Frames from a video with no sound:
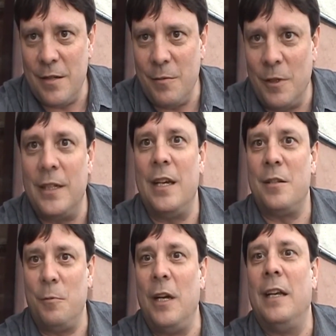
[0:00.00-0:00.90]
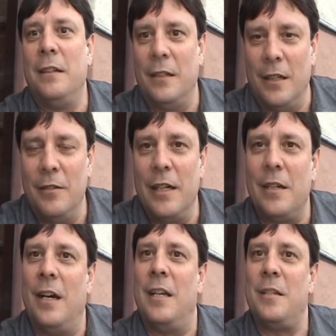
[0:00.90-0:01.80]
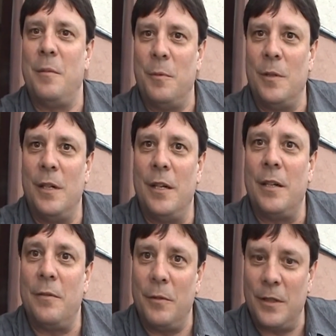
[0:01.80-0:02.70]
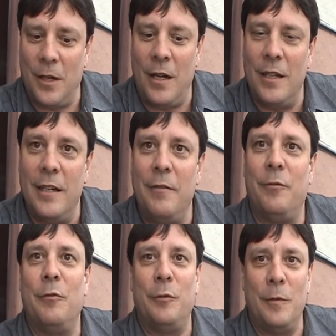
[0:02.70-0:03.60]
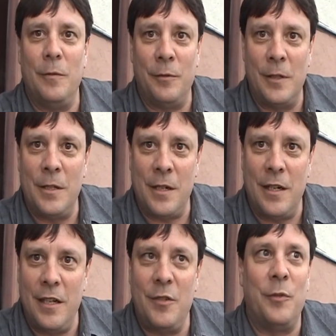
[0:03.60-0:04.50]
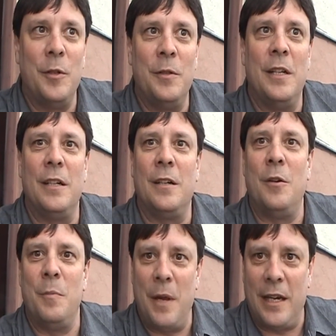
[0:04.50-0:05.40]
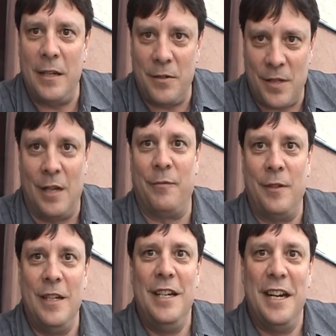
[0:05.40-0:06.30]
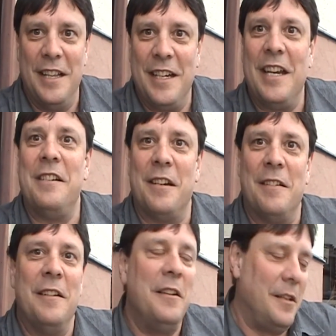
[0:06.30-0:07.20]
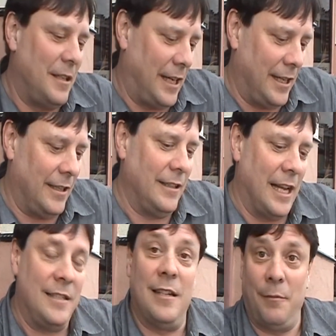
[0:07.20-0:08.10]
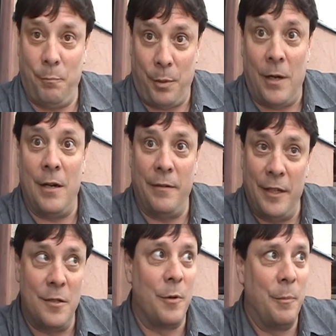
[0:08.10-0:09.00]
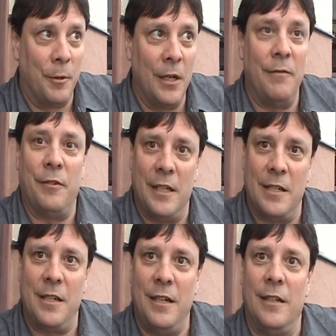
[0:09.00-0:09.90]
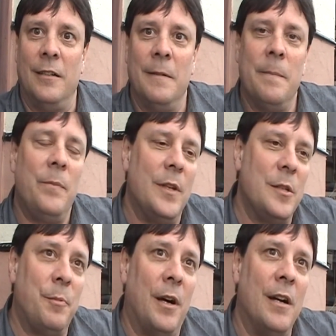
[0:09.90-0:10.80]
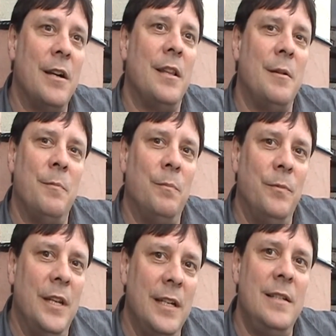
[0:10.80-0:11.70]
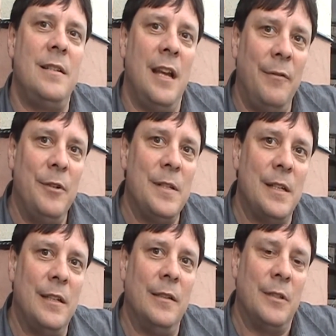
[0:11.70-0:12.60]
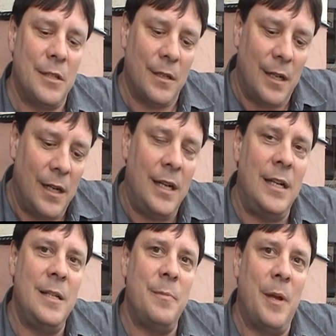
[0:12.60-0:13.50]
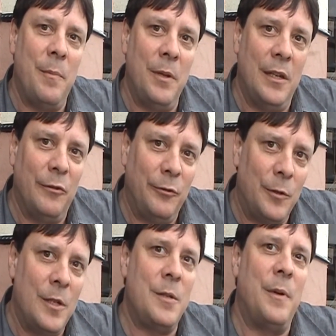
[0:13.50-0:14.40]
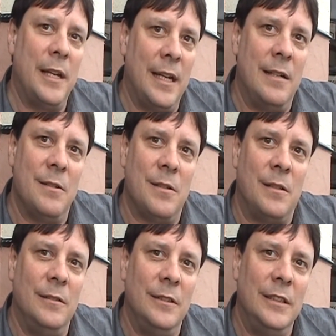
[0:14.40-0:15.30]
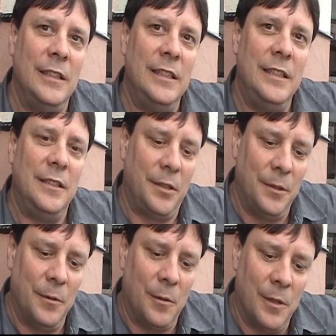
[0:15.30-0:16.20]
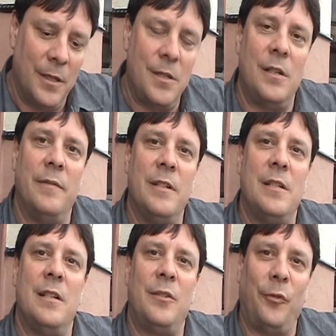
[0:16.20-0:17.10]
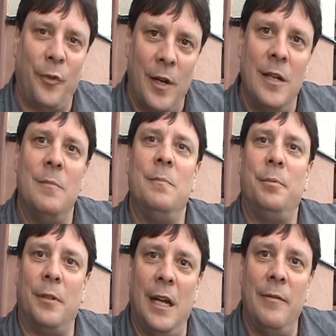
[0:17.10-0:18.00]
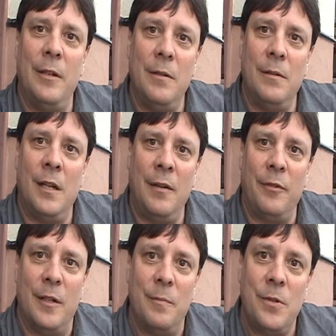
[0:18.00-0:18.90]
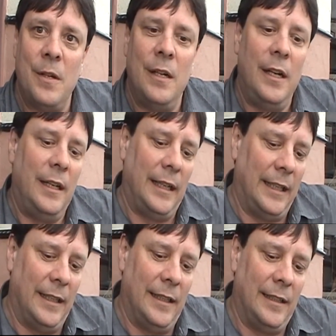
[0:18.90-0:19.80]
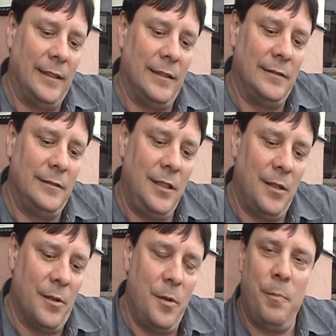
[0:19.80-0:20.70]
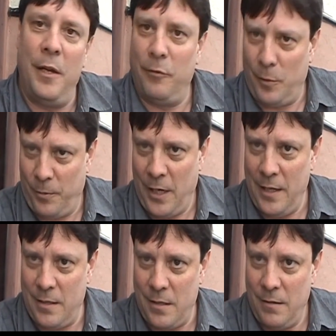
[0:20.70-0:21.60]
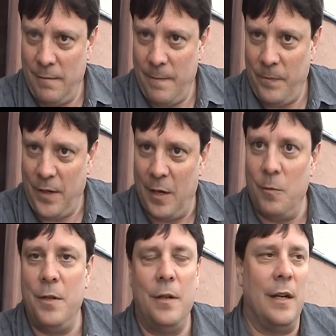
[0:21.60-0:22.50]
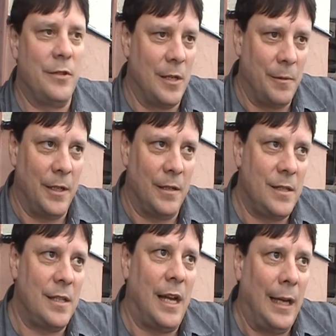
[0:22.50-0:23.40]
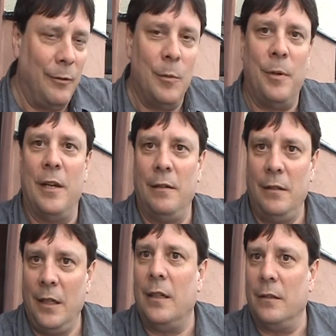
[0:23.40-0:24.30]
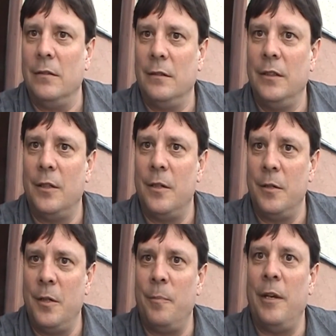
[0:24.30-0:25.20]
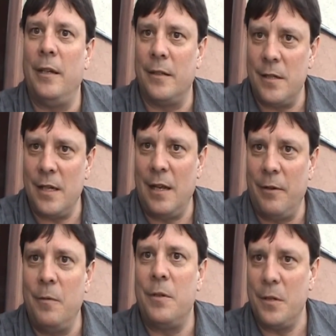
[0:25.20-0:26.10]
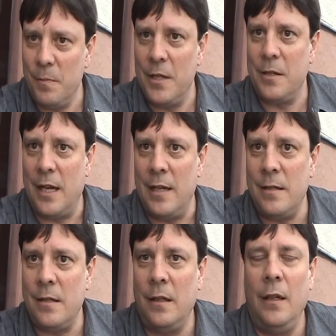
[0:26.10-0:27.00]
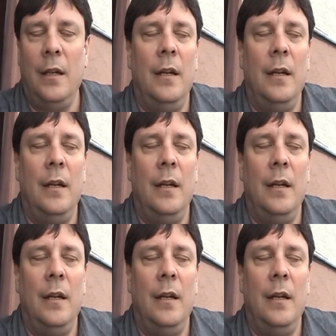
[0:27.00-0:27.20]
Right. Well, guess what? You know, it costs you more to call in for for Chinese right. food than to go and make it and yourself he said that. in yeah. the kitchen. Yeah. He said that. And yeah. that's it. Part of his report for this year is part of the his deficit was caused by being forced by council to order services from private law firms. Right. And you know you pay full price, mm-hmm. and when you mm-hmm. have somebody on staff, six hundred an hour, yeah, you're you're paying their salary, which is much less. Yeah.